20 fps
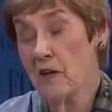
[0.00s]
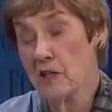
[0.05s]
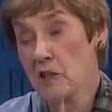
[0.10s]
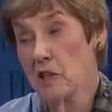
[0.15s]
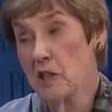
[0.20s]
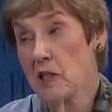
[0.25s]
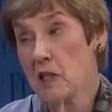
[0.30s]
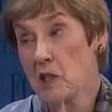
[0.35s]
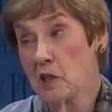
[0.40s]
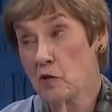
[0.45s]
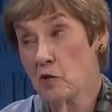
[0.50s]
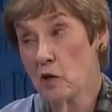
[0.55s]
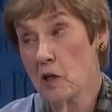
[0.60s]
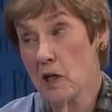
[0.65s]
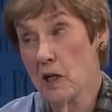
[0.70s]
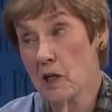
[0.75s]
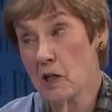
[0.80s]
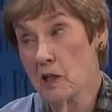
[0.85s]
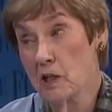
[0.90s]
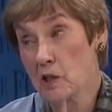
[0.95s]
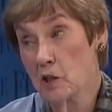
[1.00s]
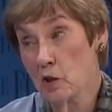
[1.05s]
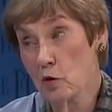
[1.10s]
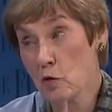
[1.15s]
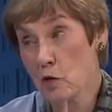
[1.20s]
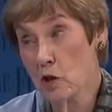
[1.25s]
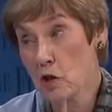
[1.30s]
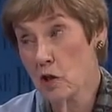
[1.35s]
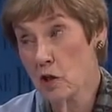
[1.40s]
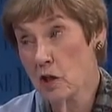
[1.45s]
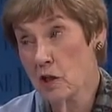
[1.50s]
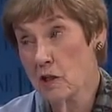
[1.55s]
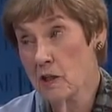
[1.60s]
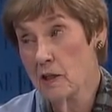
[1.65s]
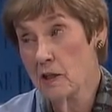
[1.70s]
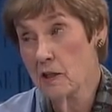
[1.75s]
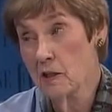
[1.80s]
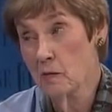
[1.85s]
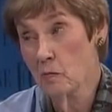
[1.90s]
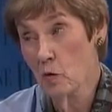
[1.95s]
fascinating trial is going on
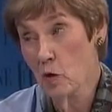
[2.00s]
in